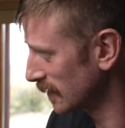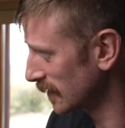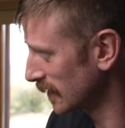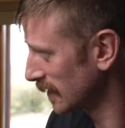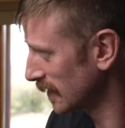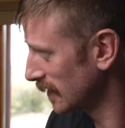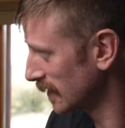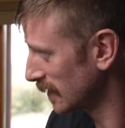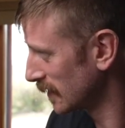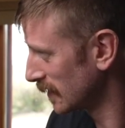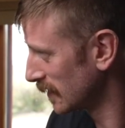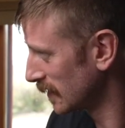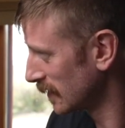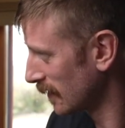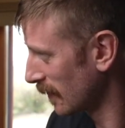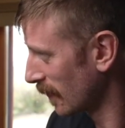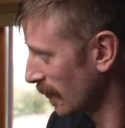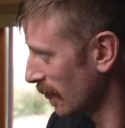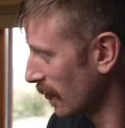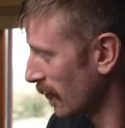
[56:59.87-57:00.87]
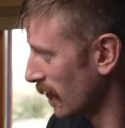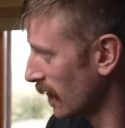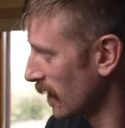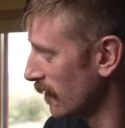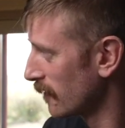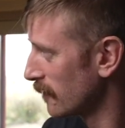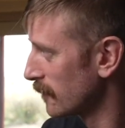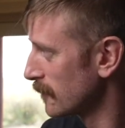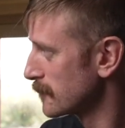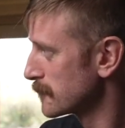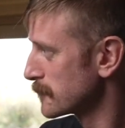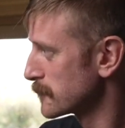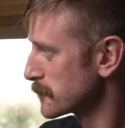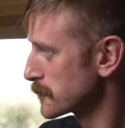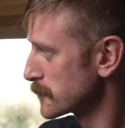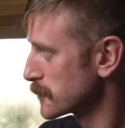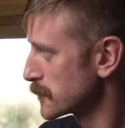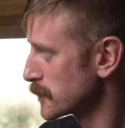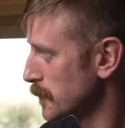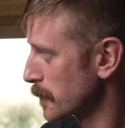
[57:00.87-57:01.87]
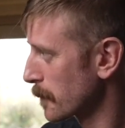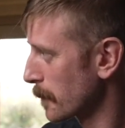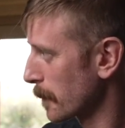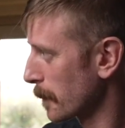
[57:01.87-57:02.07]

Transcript: (not speaking)